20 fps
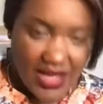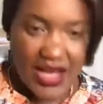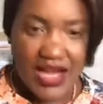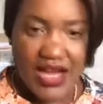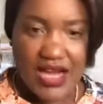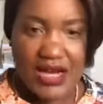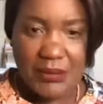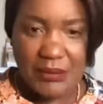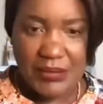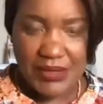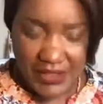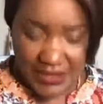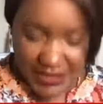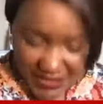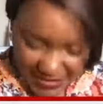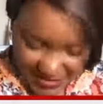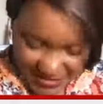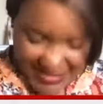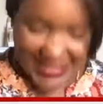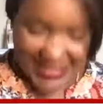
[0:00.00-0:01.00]

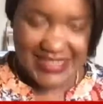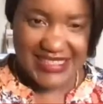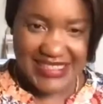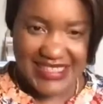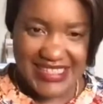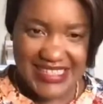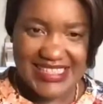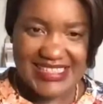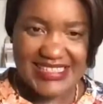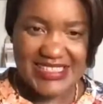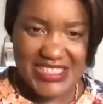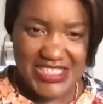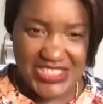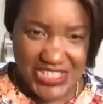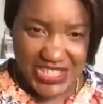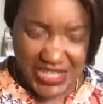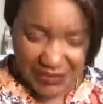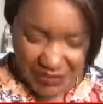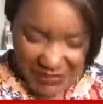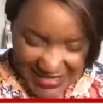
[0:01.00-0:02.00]
Humbled,
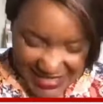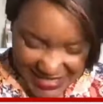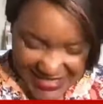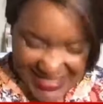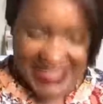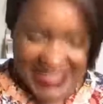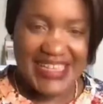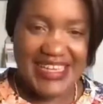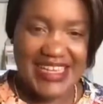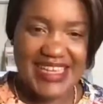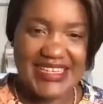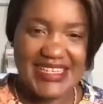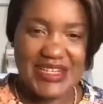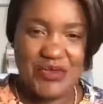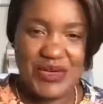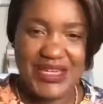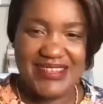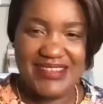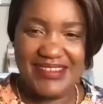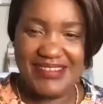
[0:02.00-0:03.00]
determined, and a
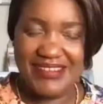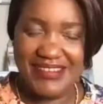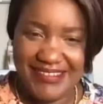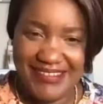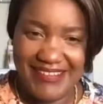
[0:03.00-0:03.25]
winner.